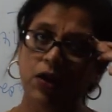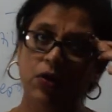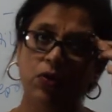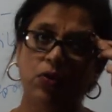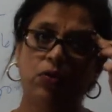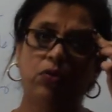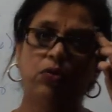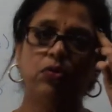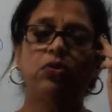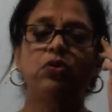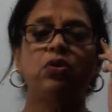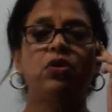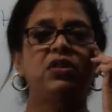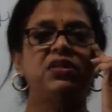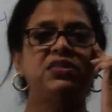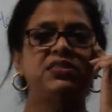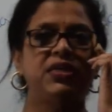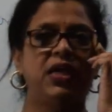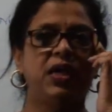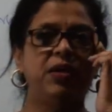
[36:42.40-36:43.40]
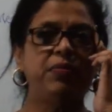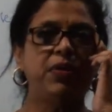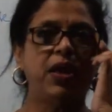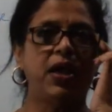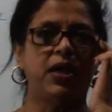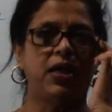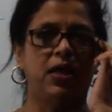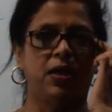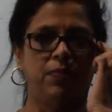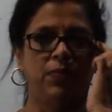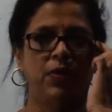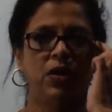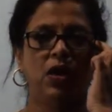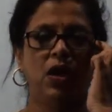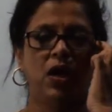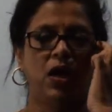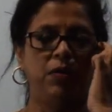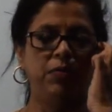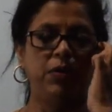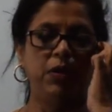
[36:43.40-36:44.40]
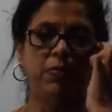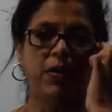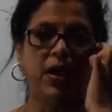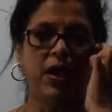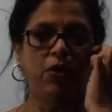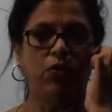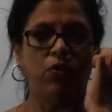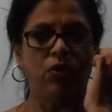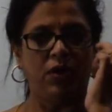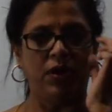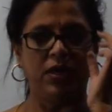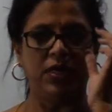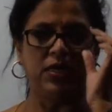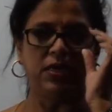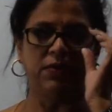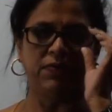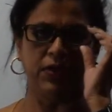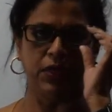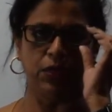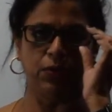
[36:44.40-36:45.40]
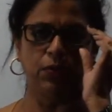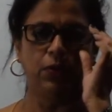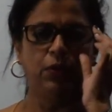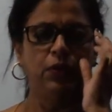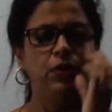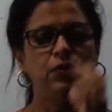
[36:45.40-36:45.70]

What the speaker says: I don't want to draw the same diagram. Amoeba I have already given you.